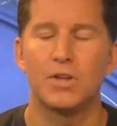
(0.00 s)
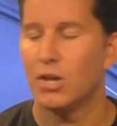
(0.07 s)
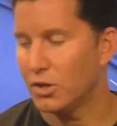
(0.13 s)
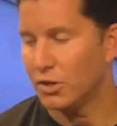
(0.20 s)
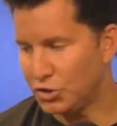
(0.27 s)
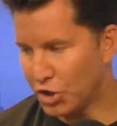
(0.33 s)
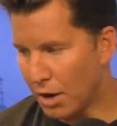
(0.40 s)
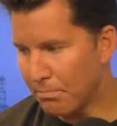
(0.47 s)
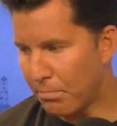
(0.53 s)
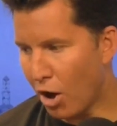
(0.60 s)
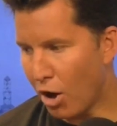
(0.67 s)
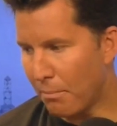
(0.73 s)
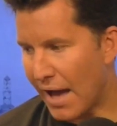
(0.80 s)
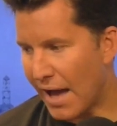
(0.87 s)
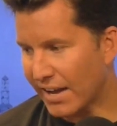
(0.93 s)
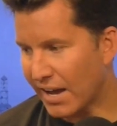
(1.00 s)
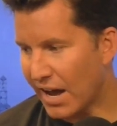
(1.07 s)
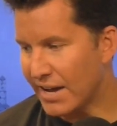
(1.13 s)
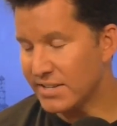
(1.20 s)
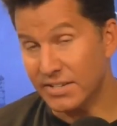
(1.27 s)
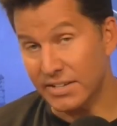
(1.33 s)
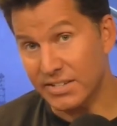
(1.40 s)
John Paul Mac
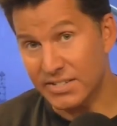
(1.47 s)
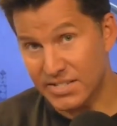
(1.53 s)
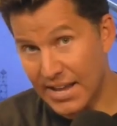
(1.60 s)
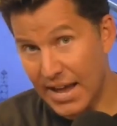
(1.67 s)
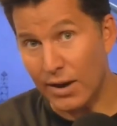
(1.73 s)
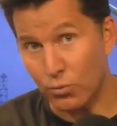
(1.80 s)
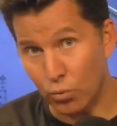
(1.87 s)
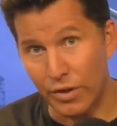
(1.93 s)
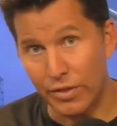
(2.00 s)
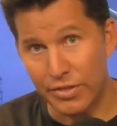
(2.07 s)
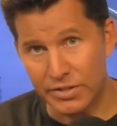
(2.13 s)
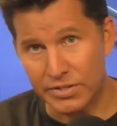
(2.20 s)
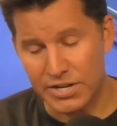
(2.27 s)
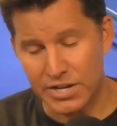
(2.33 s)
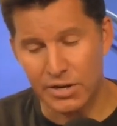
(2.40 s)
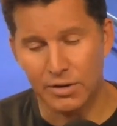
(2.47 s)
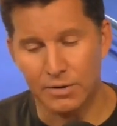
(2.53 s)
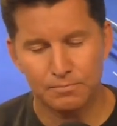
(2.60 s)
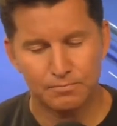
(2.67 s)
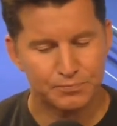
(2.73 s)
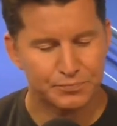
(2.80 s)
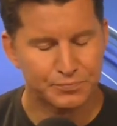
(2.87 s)
Isaac sat with us here
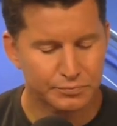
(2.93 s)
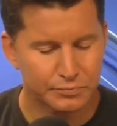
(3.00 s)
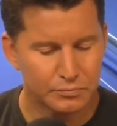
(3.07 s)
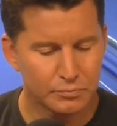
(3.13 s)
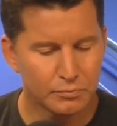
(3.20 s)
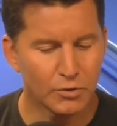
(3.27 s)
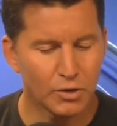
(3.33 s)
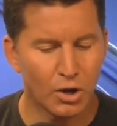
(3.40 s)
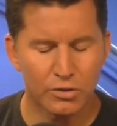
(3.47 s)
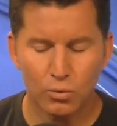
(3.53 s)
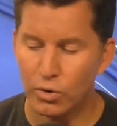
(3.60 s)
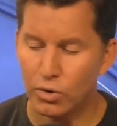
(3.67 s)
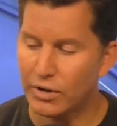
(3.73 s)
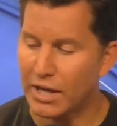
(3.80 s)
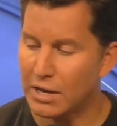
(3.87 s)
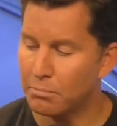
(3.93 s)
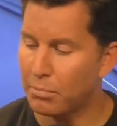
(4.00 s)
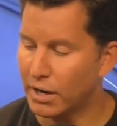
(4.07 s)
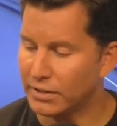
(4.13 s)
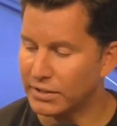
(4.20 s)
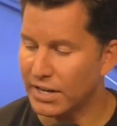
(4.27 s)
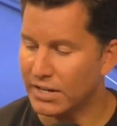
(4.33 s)
on the Cain
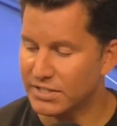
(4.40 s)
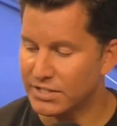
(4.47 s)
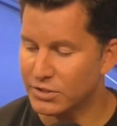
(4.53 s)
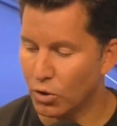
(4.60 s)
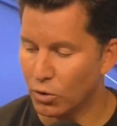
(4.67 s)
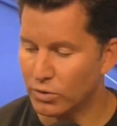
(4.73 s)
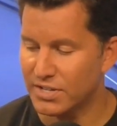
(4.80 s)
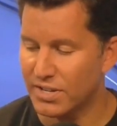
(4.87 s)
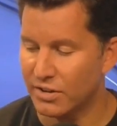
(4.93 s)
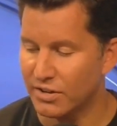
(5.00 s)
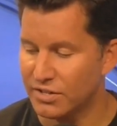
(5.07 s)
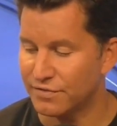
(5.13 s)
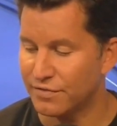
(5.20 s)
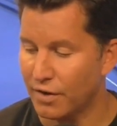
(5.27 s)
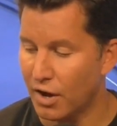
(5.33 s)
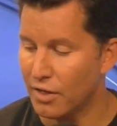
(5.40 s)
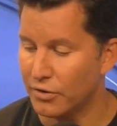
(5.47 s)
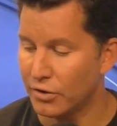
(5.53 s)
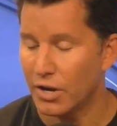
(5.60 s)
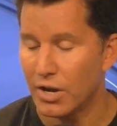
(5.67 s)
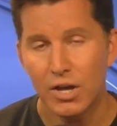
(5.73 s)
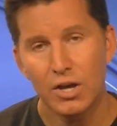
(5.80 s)
Podcast. He told us how his
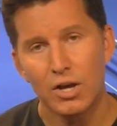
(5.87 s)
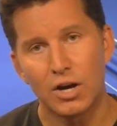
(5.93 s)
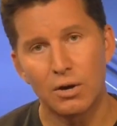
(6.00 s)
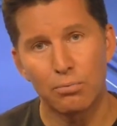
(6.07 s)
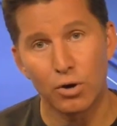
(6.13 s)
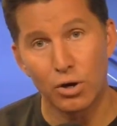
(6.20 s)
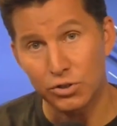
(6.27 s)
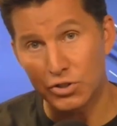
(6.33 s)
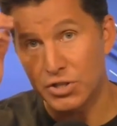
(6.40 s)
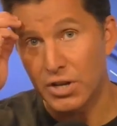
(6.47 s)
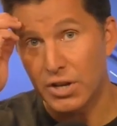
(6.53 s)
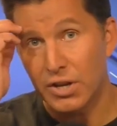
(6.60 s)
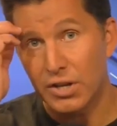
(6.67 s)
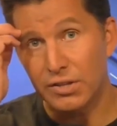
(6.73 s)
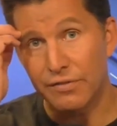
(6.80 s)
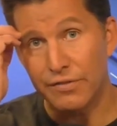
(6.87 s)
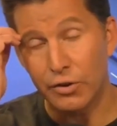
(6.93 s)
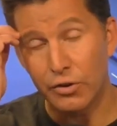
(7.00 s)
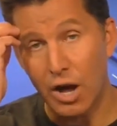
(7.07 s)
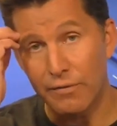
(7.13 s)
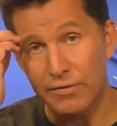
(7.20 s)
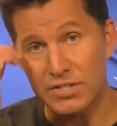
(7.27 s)
father approached the field
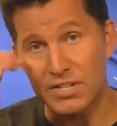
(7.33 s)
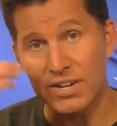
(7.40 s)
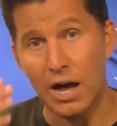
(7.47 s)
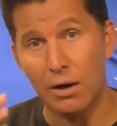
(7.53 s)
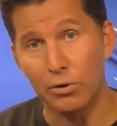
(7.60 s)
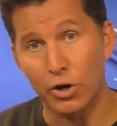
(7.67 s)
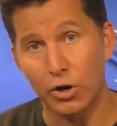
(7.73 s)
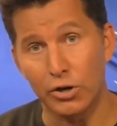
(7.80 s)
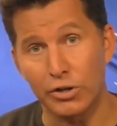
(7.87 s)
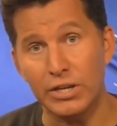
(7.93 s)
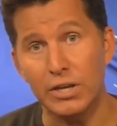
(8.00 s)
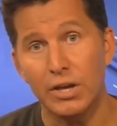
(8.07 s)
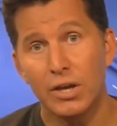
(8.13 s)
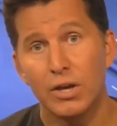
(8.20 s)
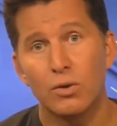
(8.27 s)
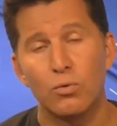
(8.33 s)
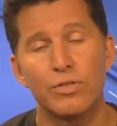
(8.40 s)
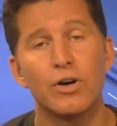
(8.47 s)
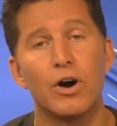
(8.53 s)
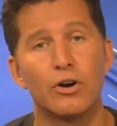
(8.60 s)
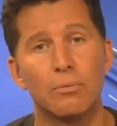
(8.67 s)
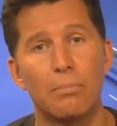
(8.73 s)
office in Albuquerque with
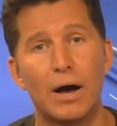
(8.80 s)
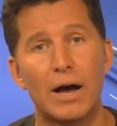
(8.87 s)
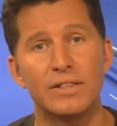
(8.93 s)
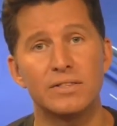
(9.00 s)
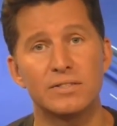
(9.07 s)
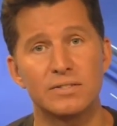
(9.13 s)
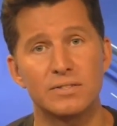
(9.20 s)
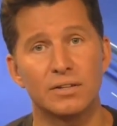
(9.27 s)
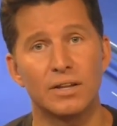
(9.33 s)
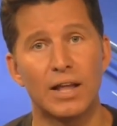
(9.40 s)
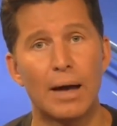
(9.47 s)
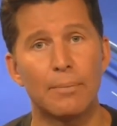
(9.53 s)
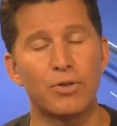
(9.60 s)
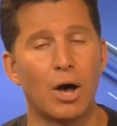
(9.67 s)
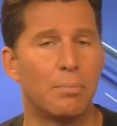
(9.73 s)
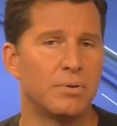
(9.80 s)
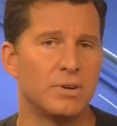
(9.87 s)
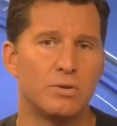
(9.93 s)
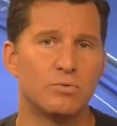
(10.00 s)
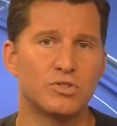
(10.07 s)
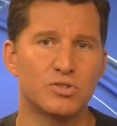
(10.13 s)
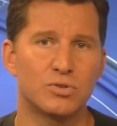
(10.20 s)
Hunter Biden's laptop, and
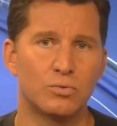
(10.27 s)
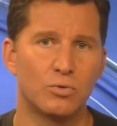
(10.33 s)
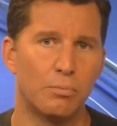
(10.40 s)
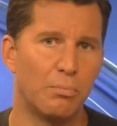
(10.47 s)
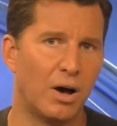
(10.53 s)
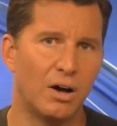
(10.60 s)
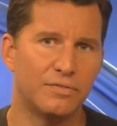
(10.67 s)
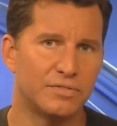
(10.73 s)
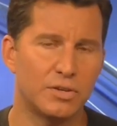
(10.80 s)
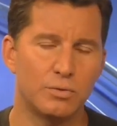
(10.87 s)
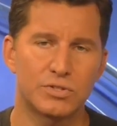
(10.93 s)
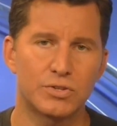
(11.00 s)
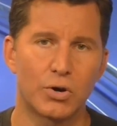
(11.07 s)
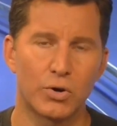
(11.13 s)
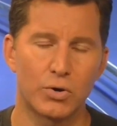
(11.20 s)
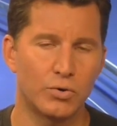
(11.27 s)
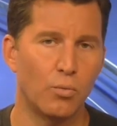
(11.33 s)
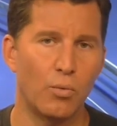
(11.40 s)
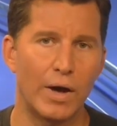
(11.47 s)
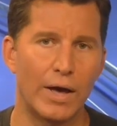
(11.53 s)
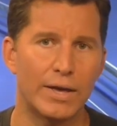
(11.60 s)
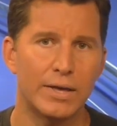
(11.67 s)
he was rebuffed. He was turned
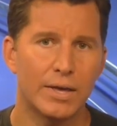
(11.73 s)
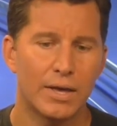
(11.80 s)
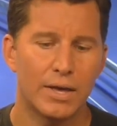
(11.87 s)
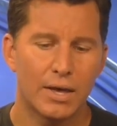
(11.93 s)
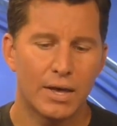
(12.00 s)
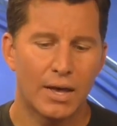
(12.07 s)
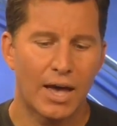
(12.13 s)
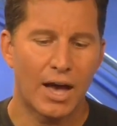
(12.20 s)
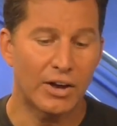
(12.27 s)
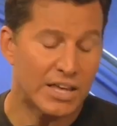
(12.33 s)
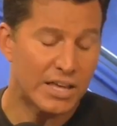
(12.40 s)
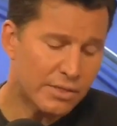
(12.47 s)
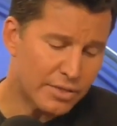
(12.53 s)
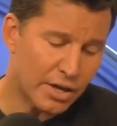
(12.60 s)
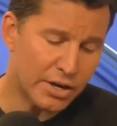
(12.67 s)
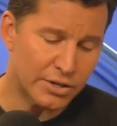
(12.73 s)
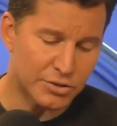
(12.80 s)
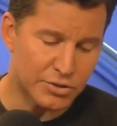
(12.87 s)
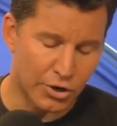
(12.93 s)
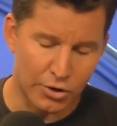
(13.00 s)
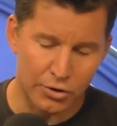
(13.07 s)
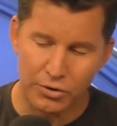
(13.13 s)
away. How he then, in
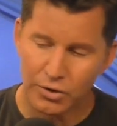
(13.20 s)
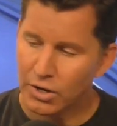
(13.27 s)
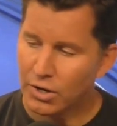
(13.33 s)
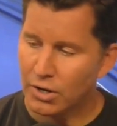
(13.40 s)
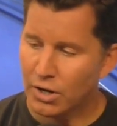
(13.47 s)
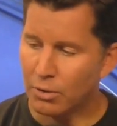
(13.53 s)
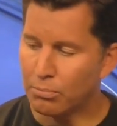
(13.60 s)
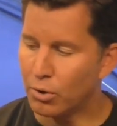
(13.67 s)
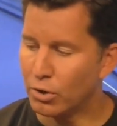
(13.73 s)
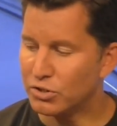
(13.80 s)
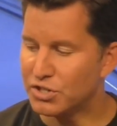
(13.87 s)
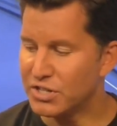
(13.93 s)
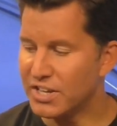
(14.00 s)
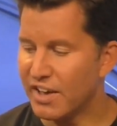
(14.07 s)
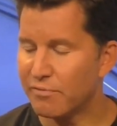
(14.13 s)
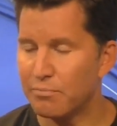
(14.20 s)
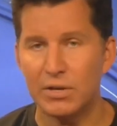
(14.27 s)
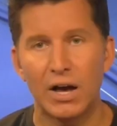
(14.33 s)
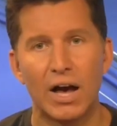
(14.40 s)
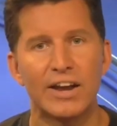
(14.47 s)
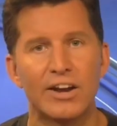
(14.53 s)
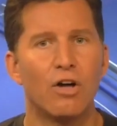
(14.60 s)
turn, approached the
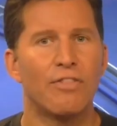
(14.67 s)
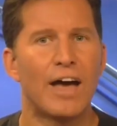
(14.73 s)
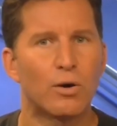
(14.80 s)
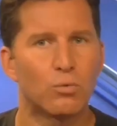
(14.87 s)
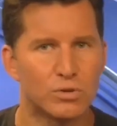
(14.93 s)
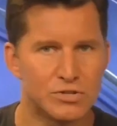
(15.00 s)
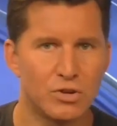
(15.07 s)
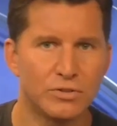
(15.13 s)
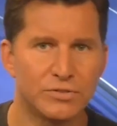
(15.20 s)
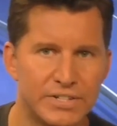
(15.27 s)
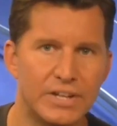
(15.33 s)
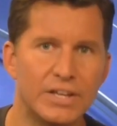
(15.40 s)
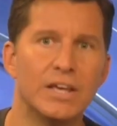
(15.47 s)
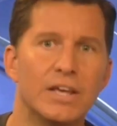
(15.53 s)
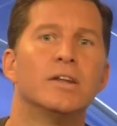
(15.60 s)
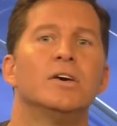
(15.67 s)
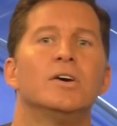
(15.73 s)
FBI, and all that resulted in